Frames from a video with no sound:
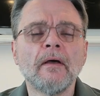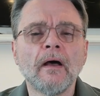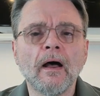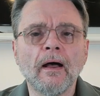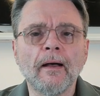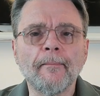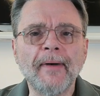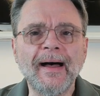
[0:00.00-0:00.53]

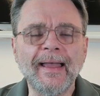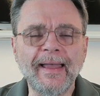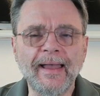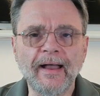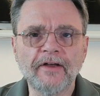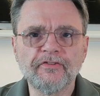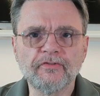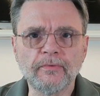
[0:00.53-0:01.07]
Um, I
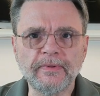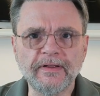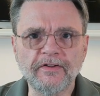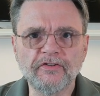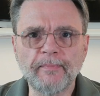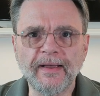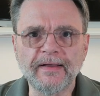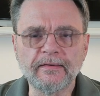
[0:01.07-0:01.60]
actually
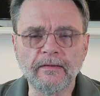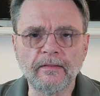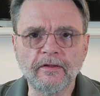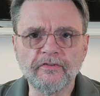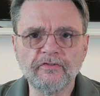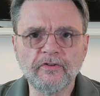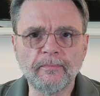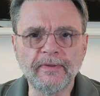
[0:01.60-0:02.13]
expected
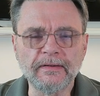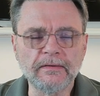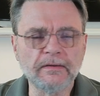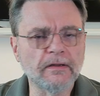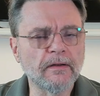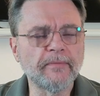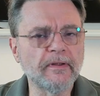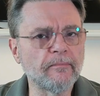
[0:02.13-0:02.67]
this to be a
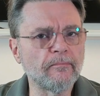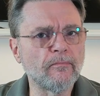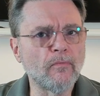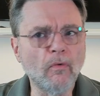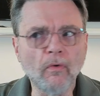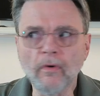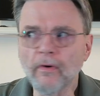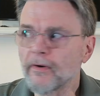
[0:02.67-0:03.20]
little bit
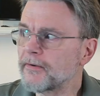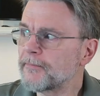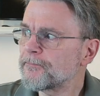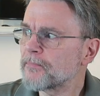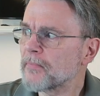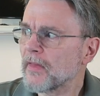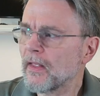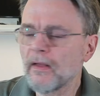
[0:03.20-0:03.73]
more
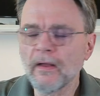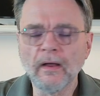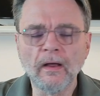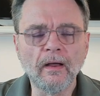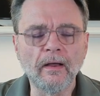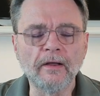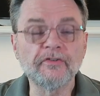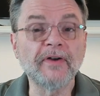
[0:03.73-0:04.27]

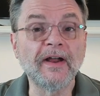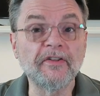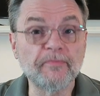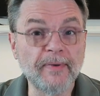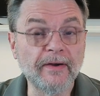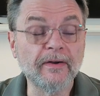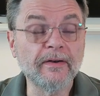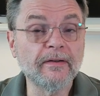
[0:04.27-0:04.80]
uh,
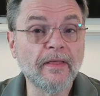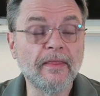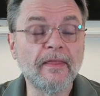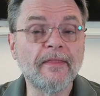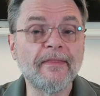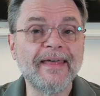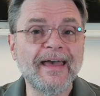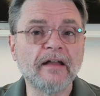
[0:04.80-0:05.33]
transparent
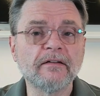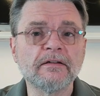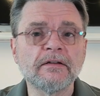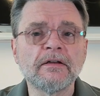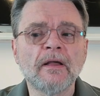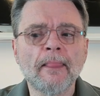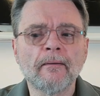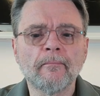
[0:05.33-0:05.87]
than that,
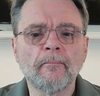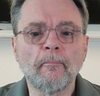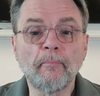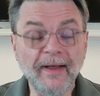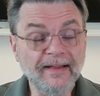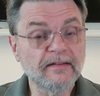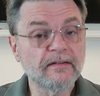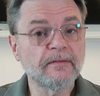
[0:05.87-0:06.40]

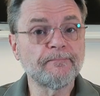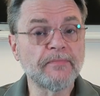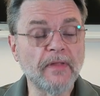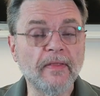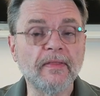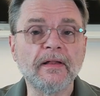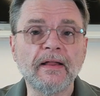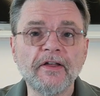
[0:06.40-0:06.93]
but
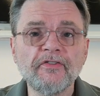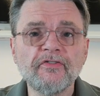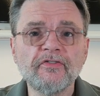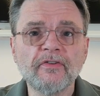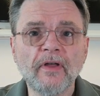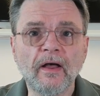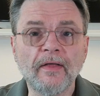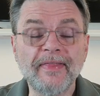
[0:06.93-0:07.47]

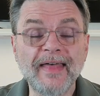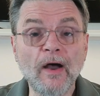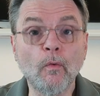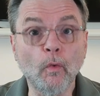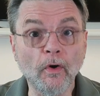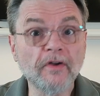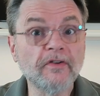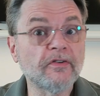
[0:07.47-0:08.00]
nonetheless, uh, that
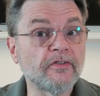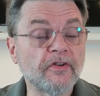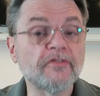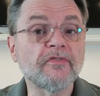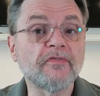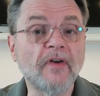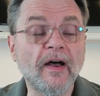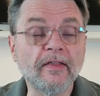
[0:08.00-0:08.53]
worked
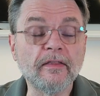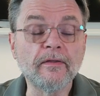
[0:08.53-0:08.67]
just fine.